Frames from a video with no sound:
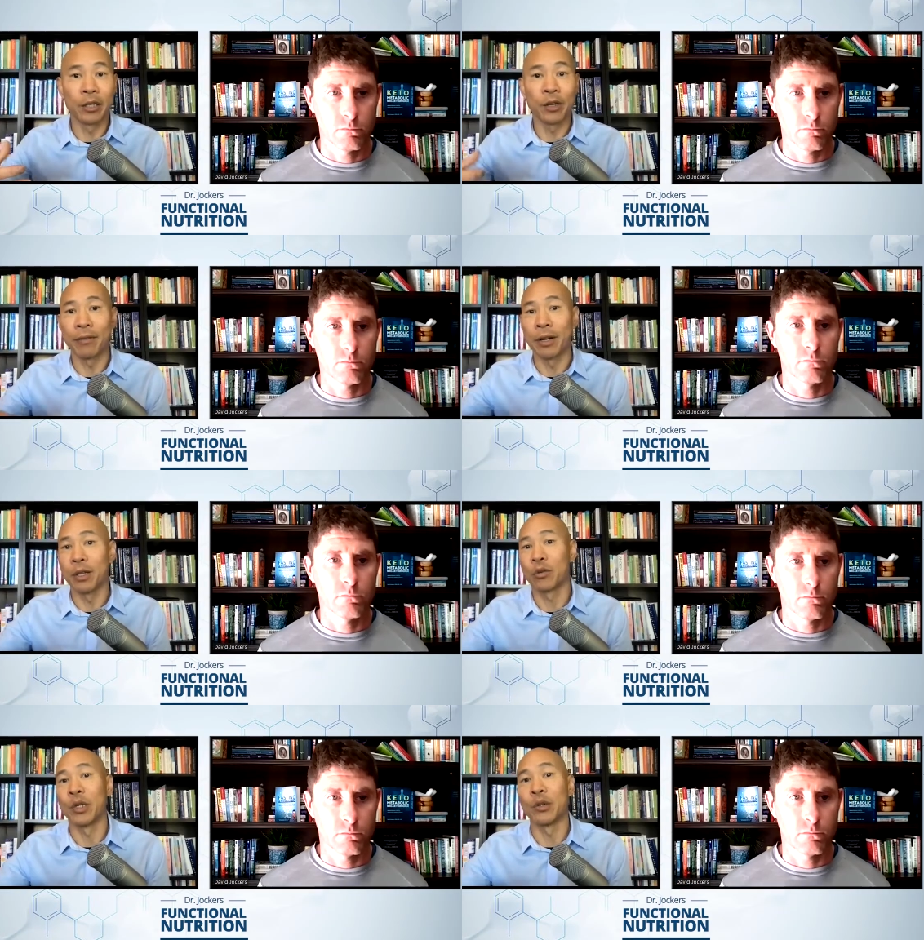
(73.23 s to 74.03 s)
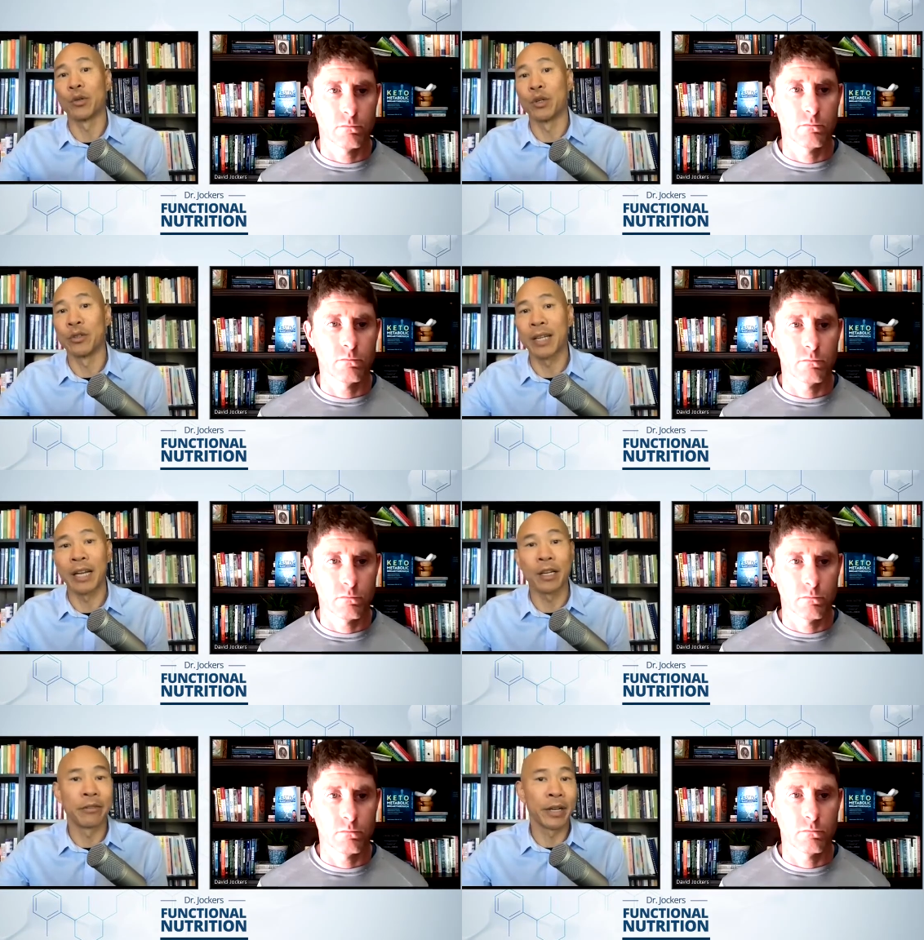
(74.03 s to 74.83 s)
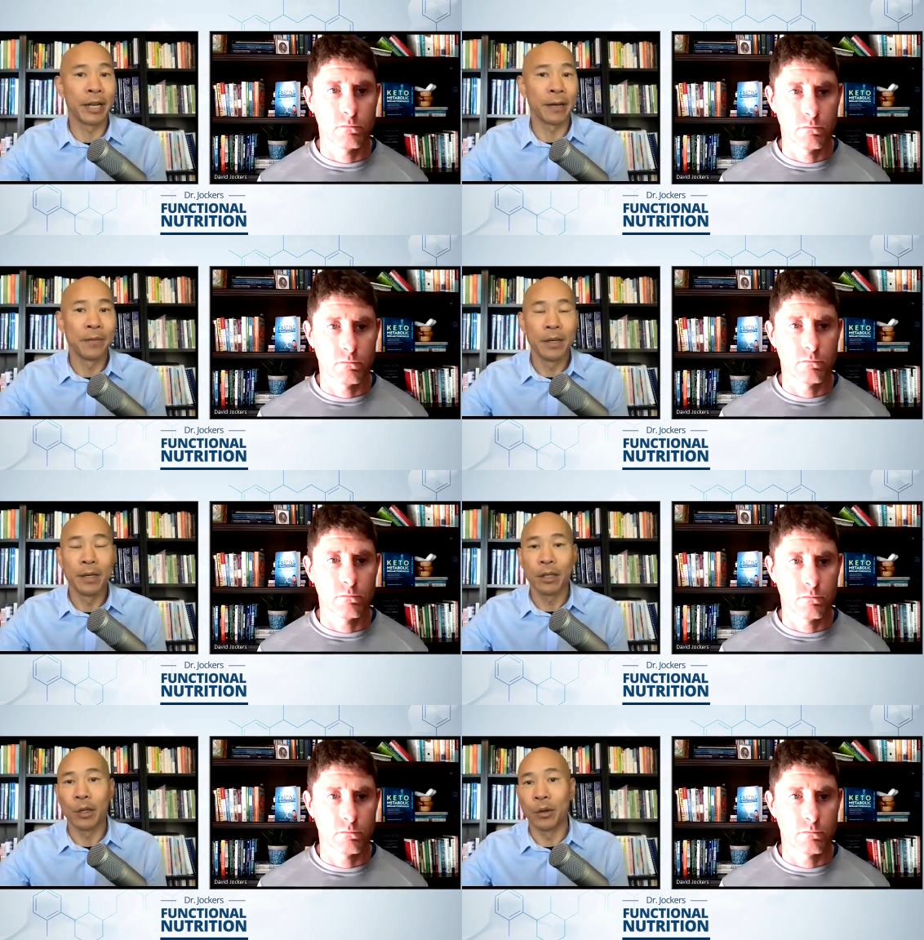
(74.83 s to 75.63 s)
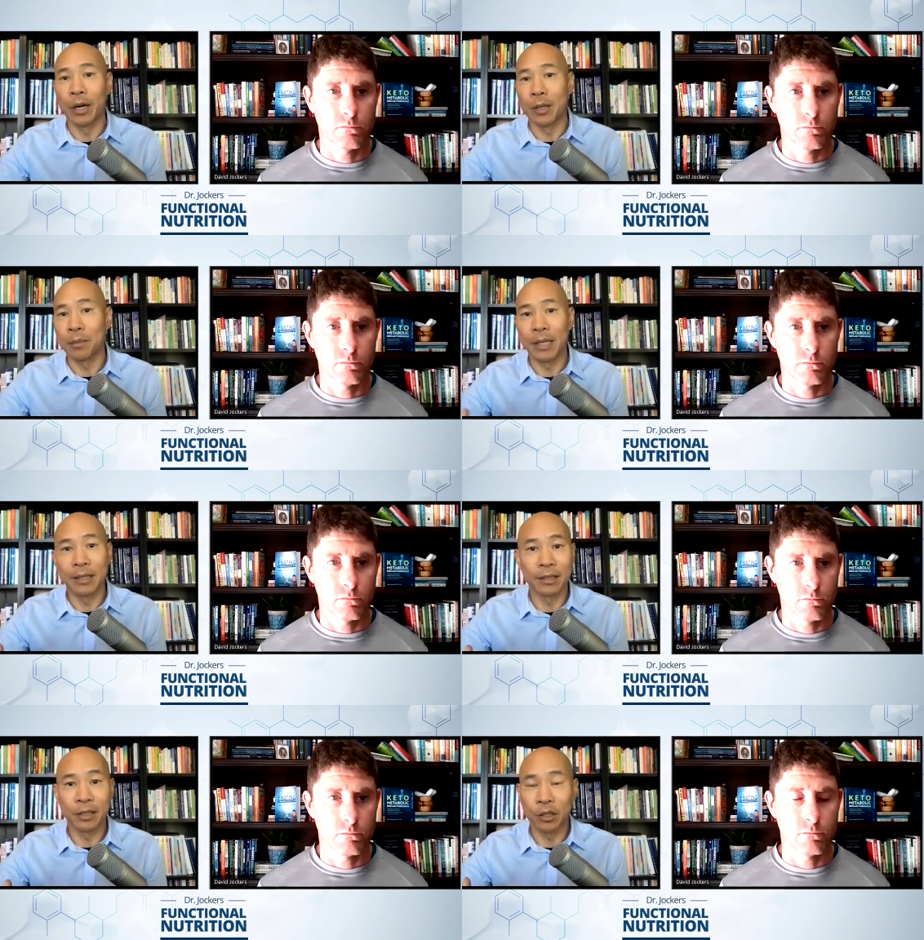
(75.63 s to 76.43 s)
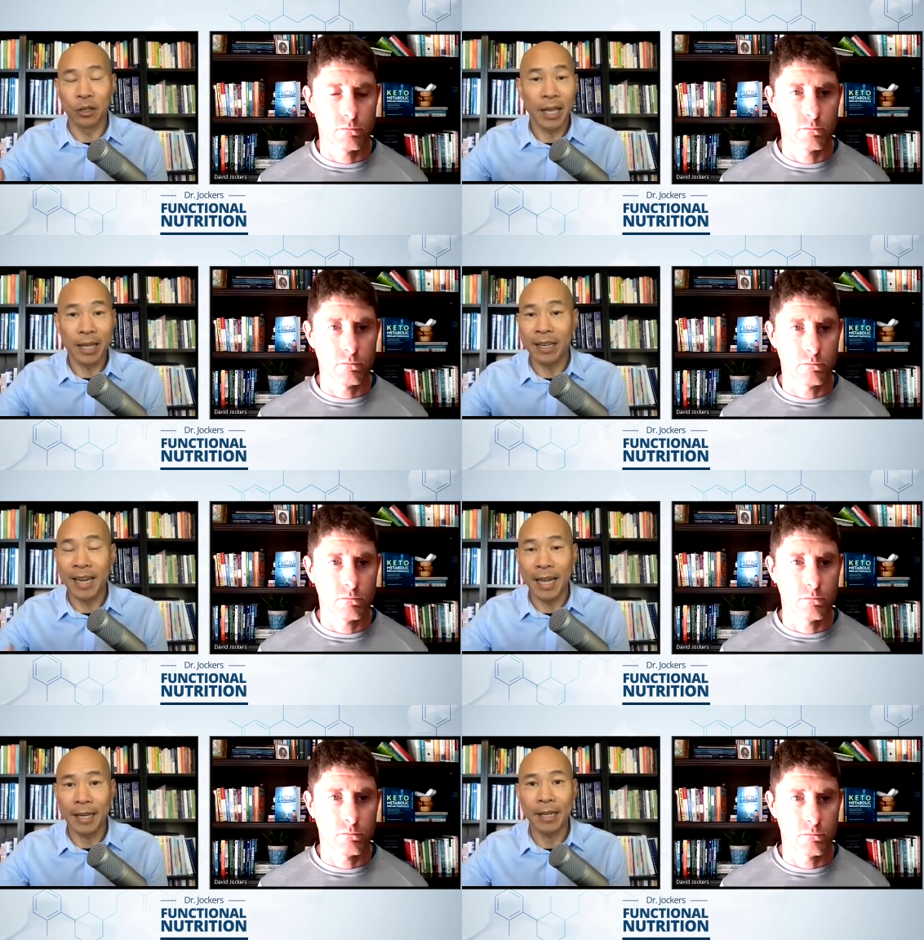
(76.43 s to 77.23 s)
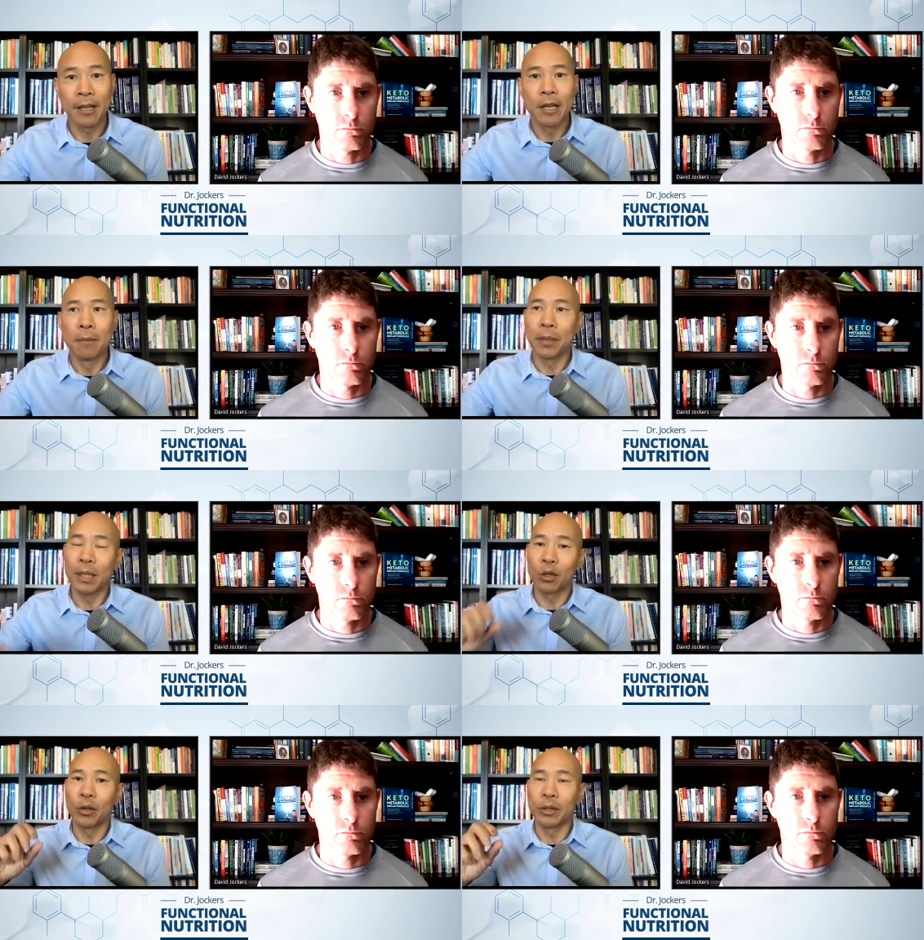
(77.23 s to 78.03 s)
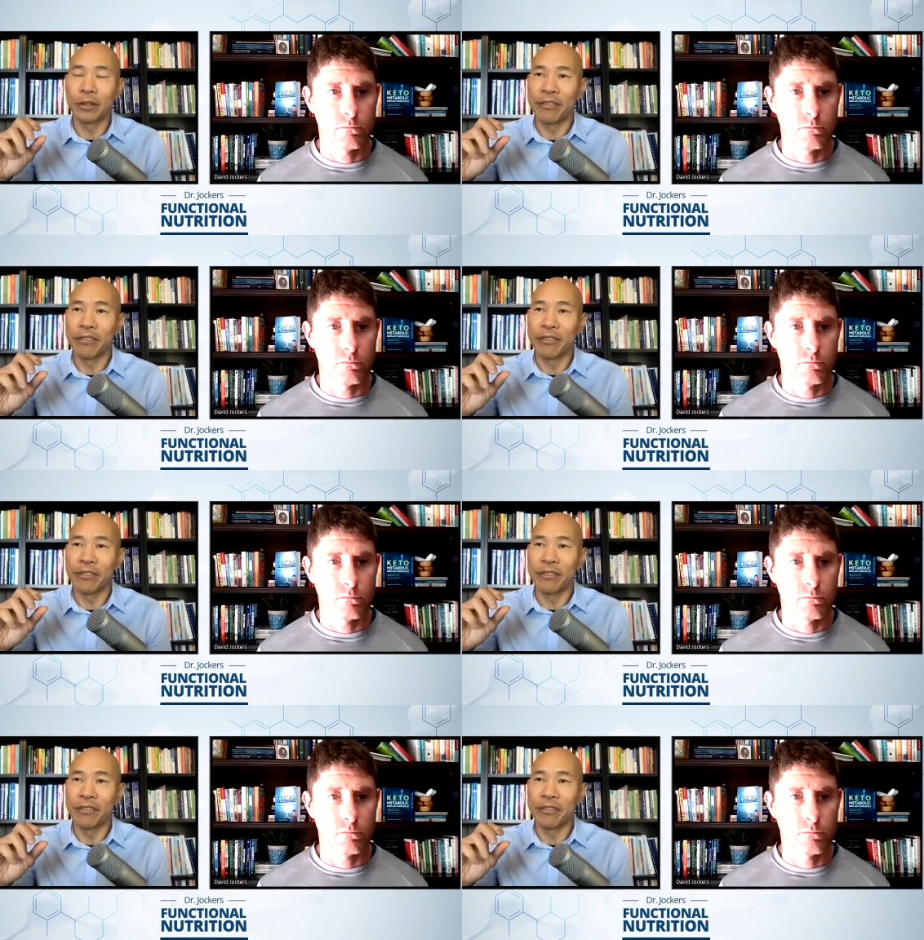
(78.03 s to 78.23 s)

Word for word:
Speaker 1: You have other cranial nerves that innervate, you know, other places on your head and neck. But the the